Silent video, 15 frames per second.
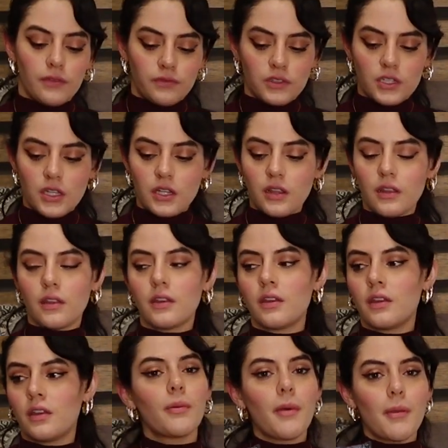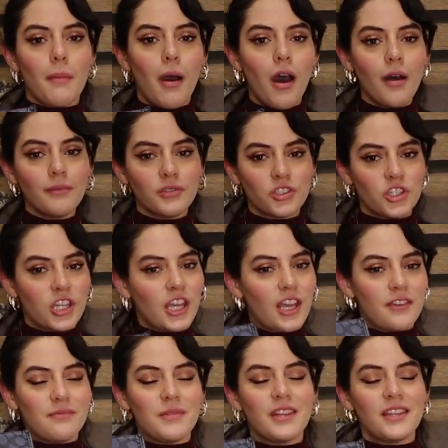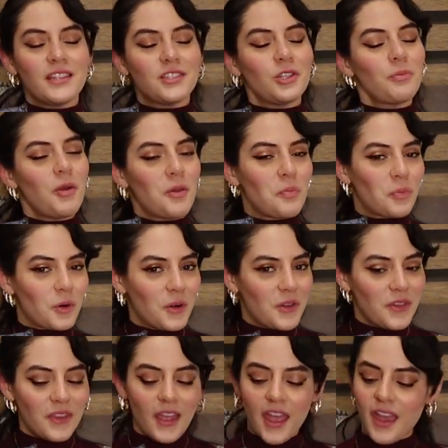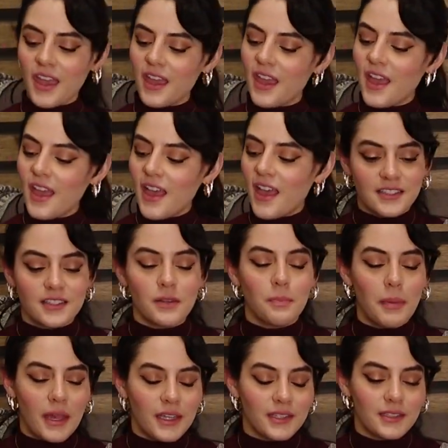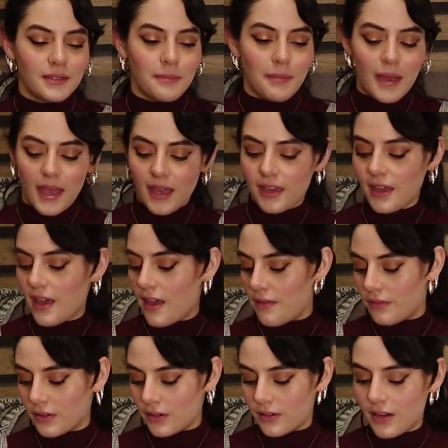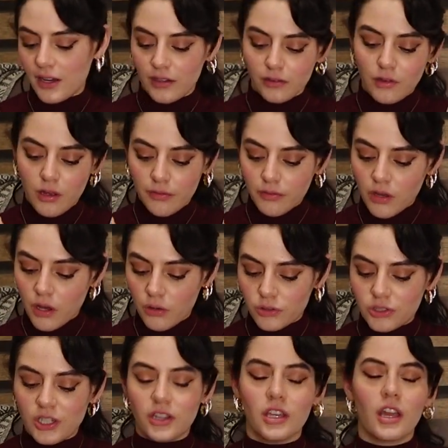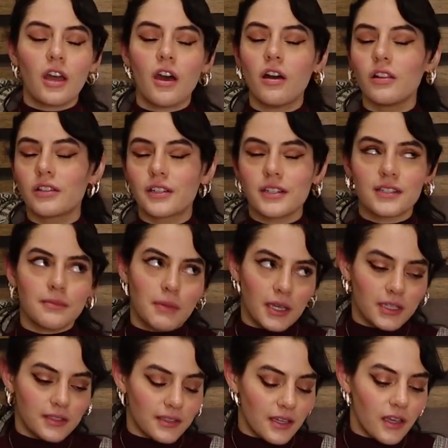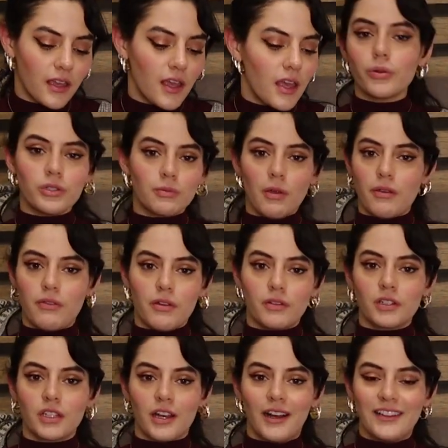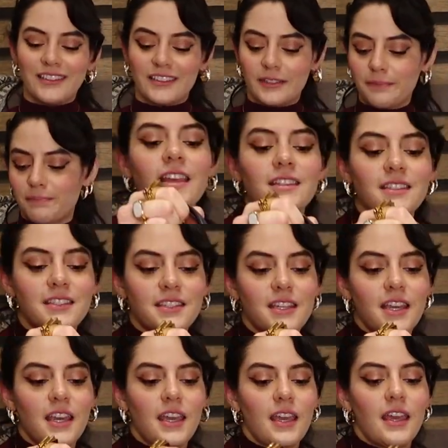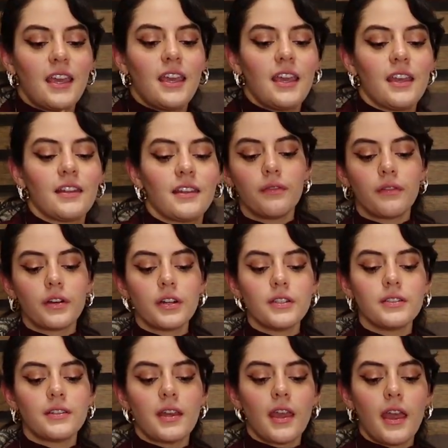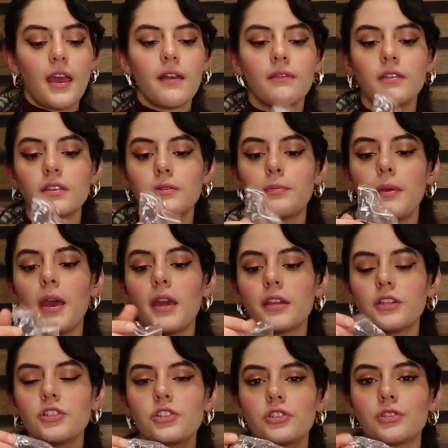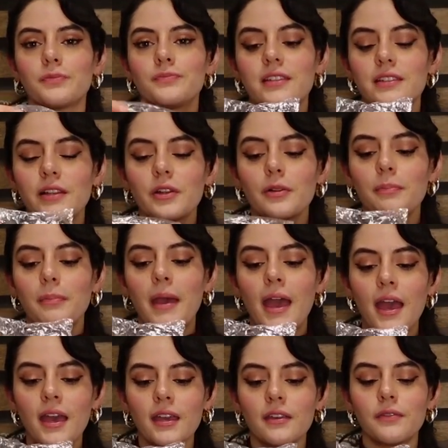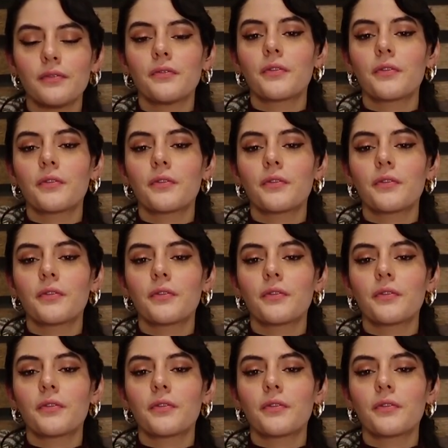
gifted from my mom. She gave me this on my birthday. It's the best bag ever. I love Coach and the color, it's amazing. Blue is my favorite color. Let's dig in. First, I have this package, this little bag